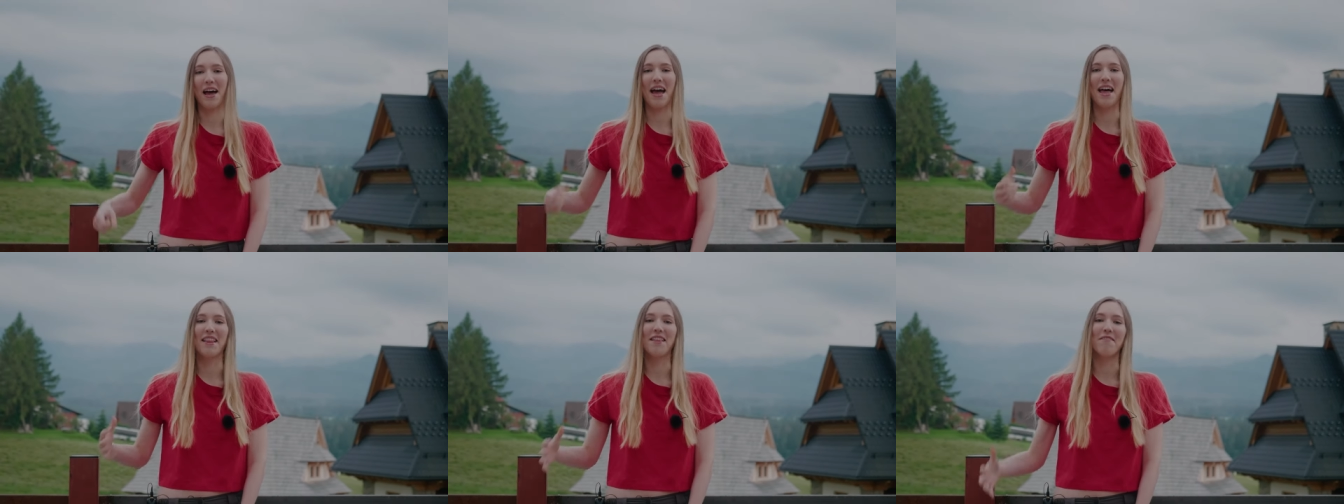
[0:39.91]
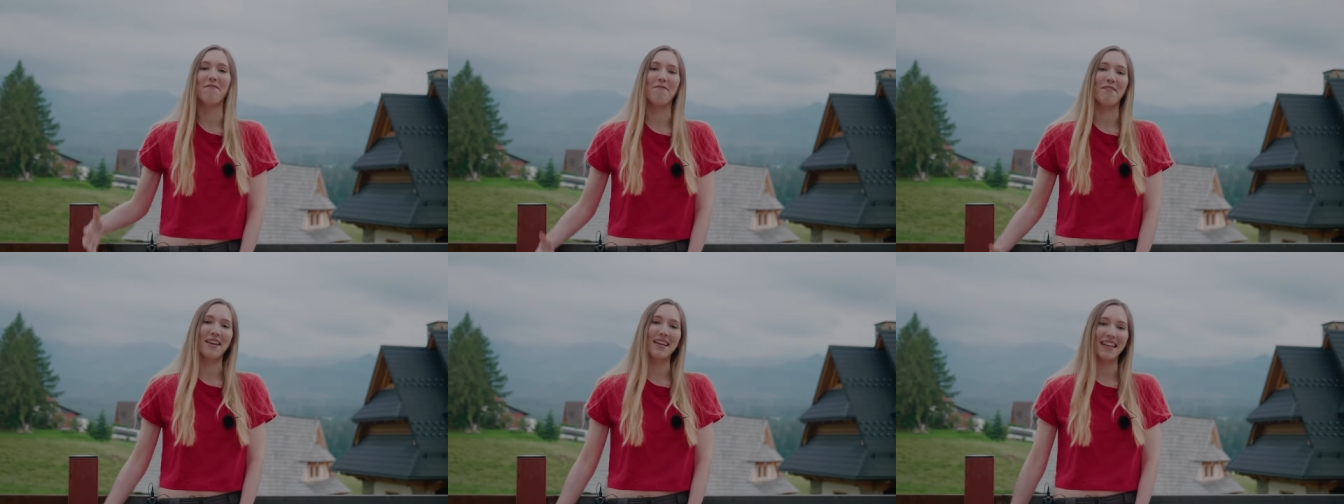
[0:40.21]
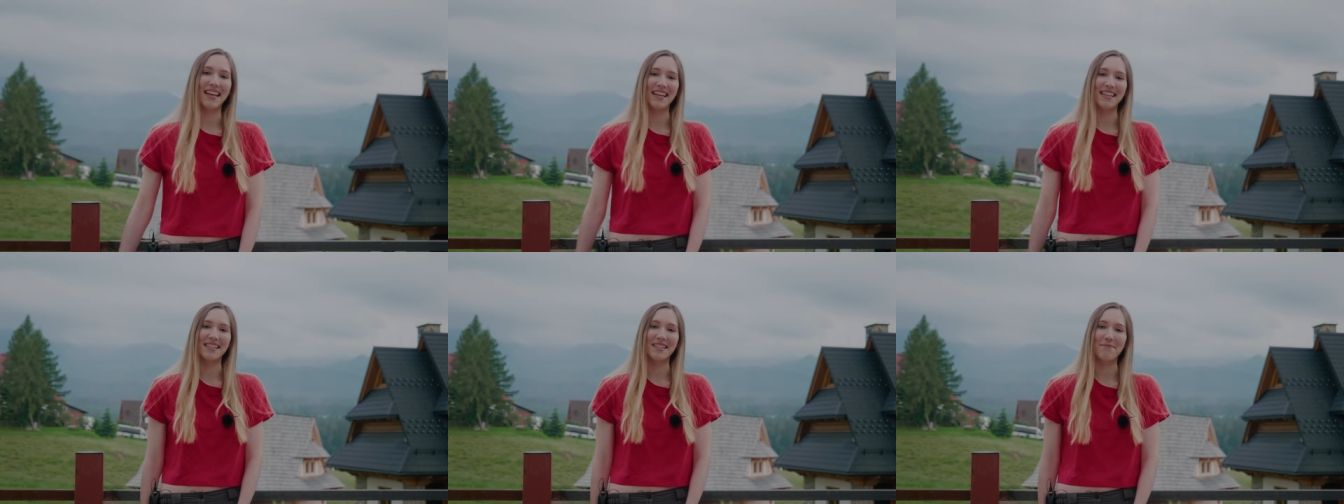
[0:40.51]

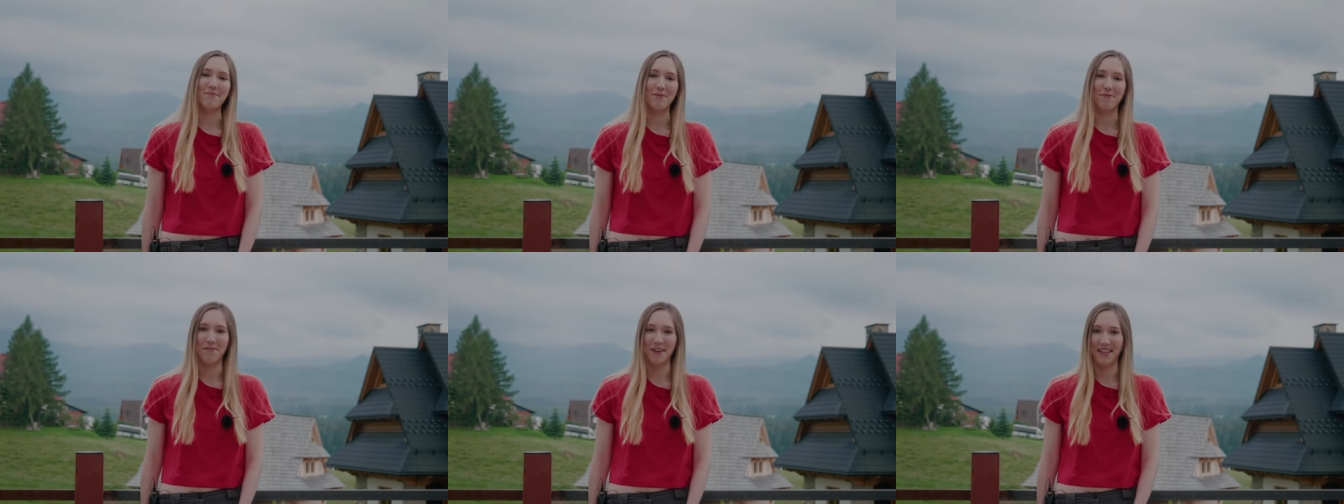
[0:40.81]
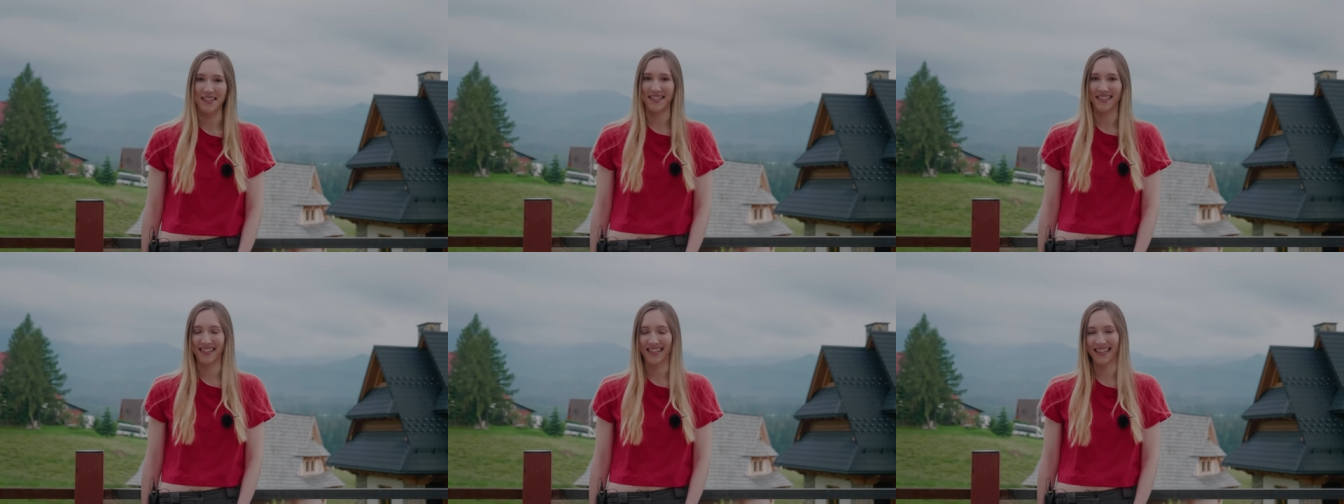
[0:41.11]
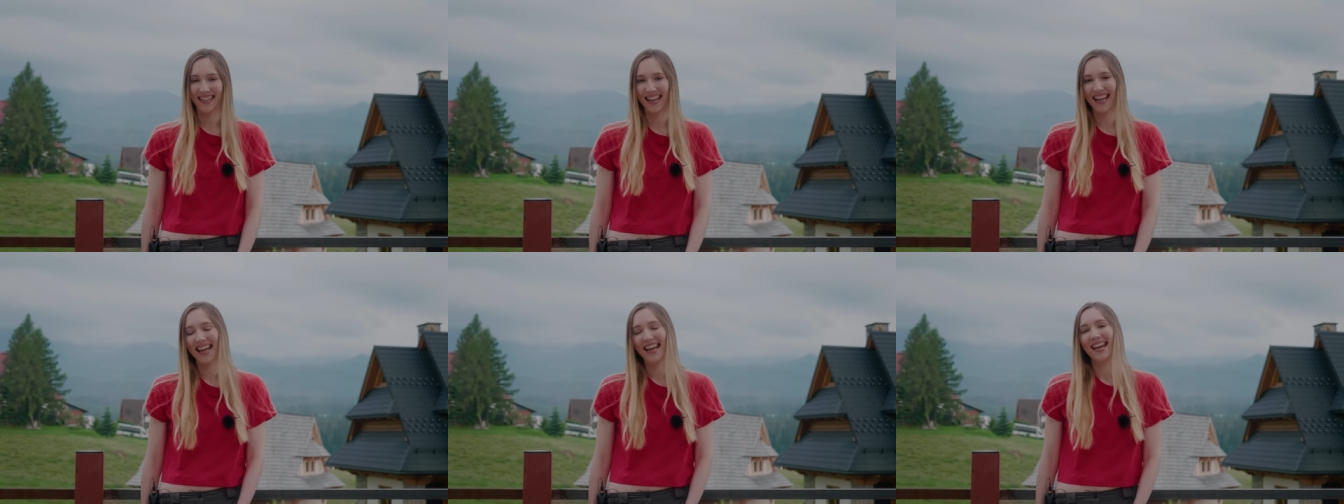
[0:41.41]
anything except
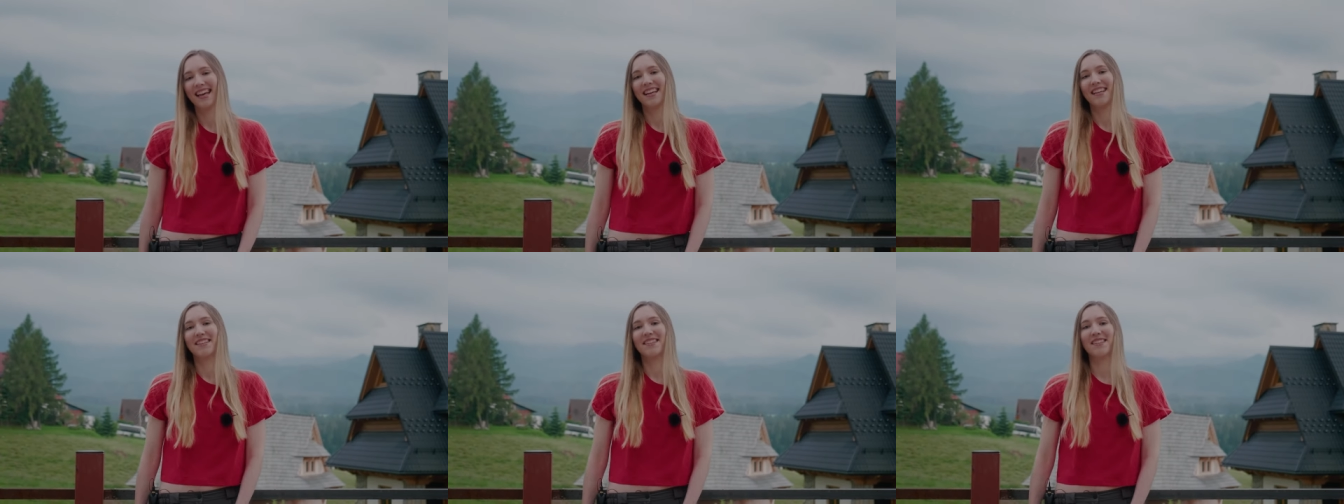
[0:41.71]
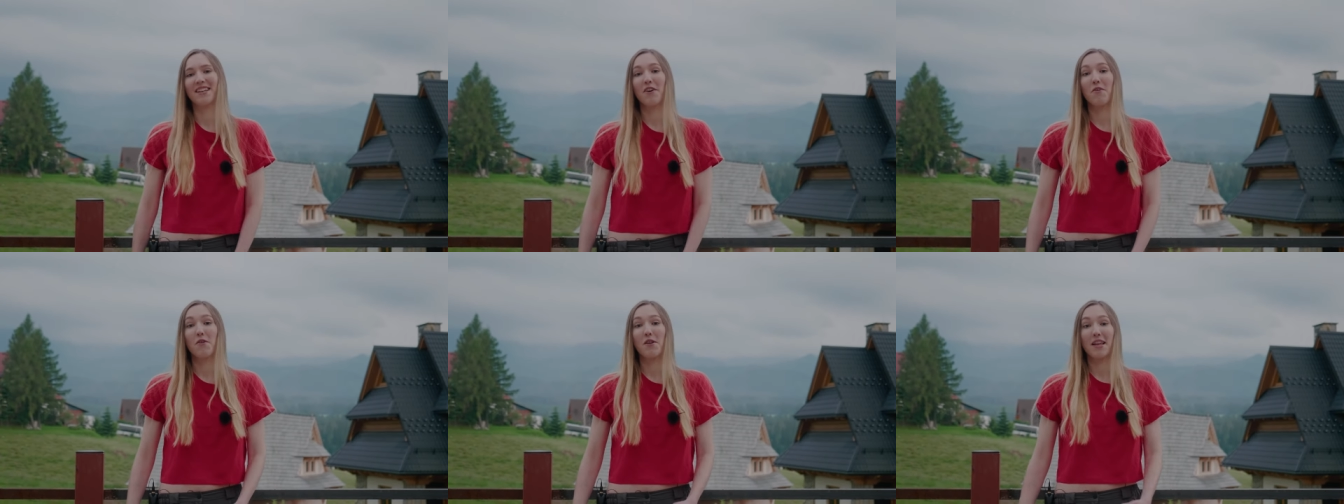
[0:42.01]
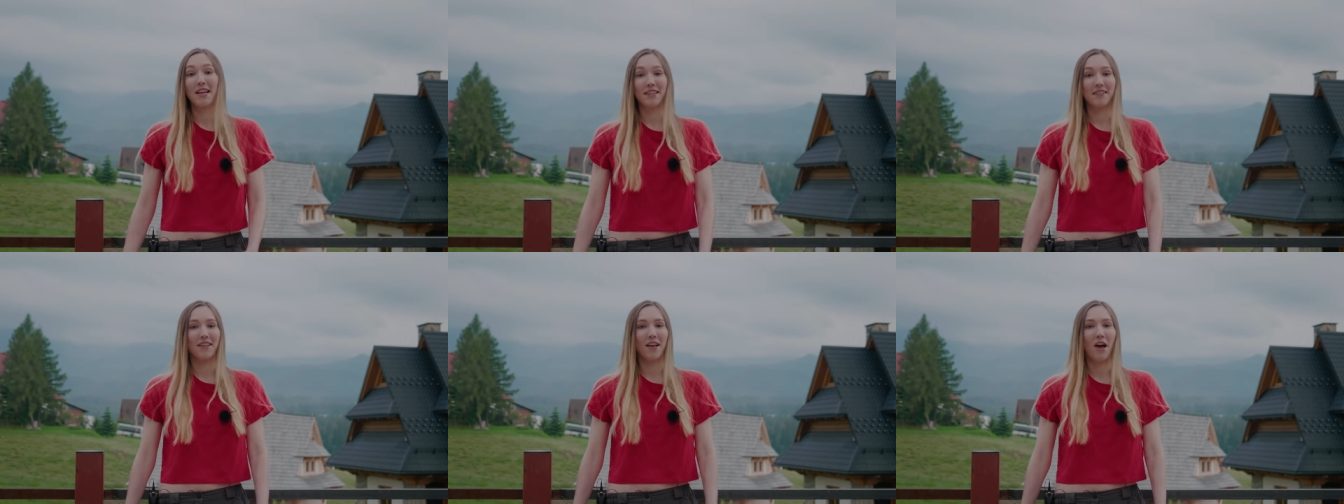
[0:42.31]
fencing. So let's